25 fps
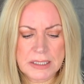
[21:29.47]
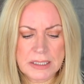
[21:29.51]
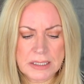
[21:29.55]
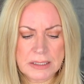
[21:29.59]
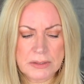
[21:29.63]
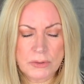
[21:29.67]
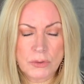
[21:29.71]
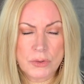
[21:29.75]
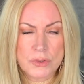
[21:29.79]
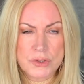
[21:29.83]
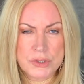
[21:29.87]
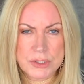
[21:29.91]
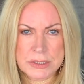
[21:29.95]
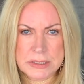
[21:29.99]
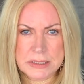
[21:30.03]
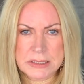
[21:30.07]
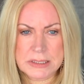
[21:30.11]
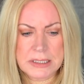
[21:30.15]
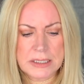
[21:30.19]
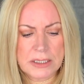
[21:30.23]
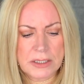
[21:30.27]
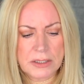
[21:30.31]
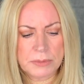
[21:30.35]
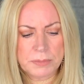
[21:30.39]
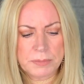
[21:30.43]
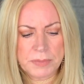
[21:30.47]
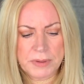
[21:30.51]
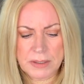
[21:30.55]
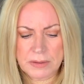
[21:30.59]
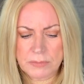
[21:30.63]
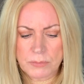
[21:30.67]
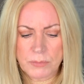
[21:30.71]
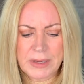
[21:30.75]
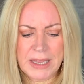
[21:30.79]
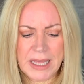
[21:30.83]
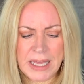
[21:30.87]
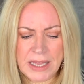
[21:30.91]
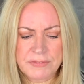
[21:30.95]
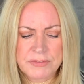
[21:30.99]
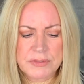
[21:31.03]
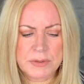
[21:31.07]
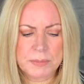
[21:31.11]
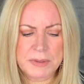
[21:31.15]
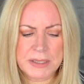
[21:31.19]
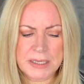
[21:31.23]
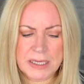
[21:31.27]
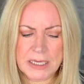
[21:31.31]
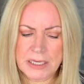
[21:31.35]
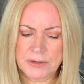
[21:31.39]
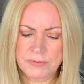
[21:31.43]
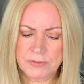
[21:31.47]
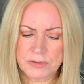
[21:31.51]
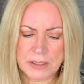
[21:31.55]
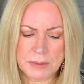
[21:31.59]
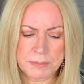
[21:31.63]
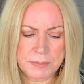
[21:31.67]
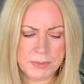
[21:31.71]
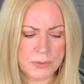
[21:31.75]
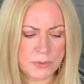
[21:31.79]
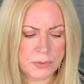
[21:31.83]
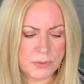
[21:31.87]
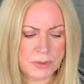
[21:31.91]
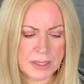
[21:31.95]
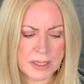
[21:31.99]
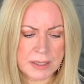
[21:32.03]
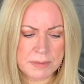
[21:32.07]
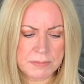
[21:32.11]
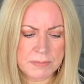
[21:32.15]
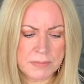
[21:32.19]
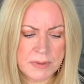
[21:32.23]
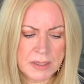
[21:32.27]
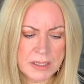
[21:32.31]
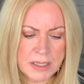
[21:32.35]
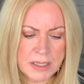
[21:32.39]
Not just there, but we have to be careful about them.